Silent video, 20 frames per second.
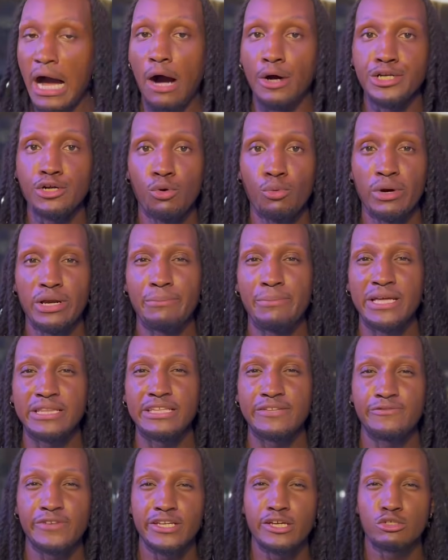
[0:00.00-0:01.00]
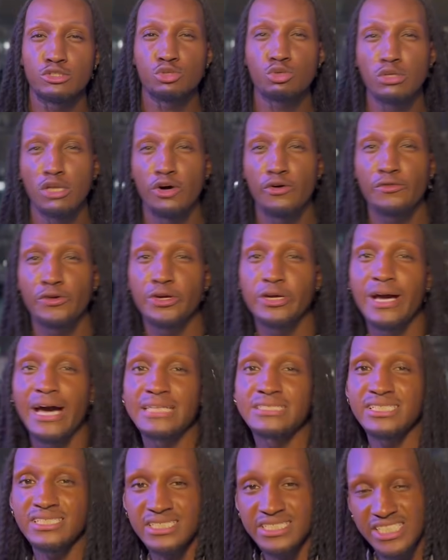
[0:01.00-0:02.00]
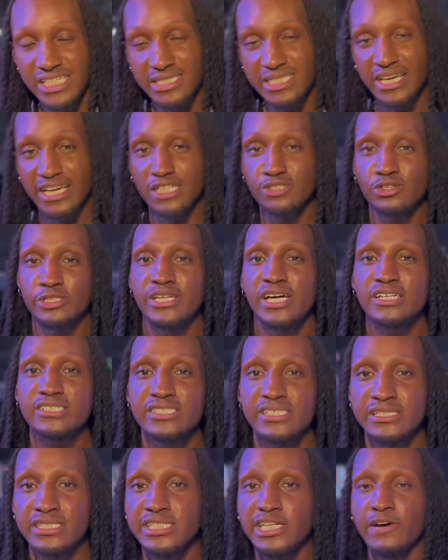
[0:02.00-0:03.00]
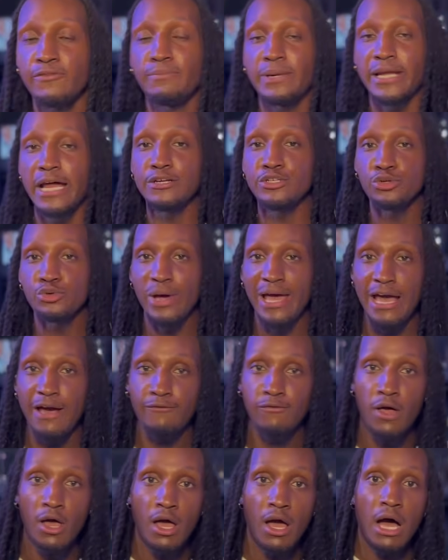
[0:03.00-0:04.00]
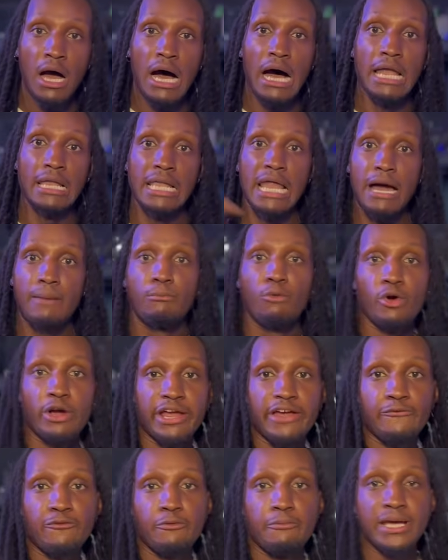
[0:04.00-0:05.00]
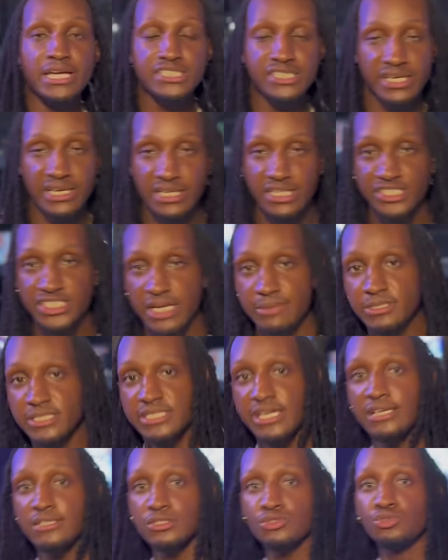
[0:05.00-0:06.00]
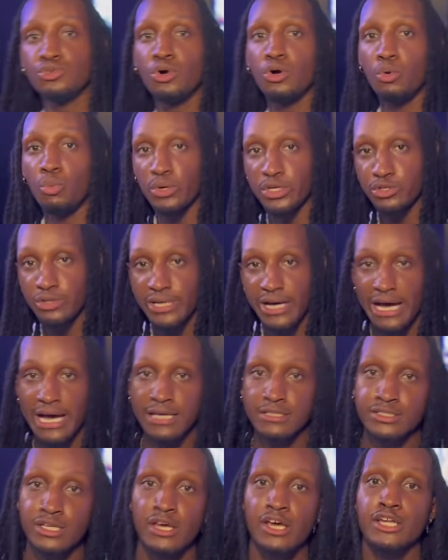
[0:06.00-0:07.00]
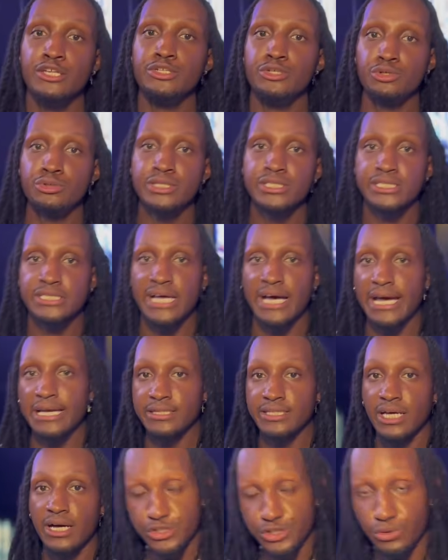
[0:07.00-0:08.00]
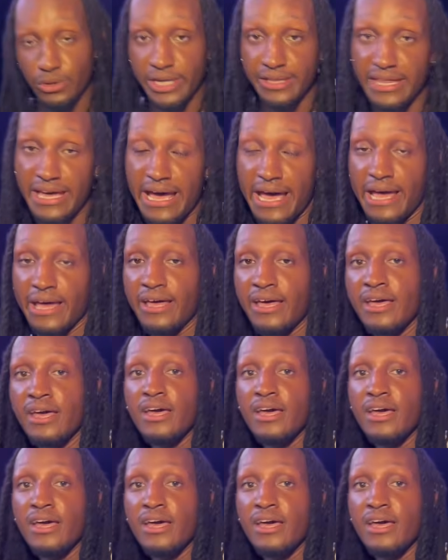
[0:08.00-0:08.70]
I don't want to make this video too long for you guys. It's just an introduction and stuff, but I do have a lot more information in the JB Skate School when you guys do decide to join that.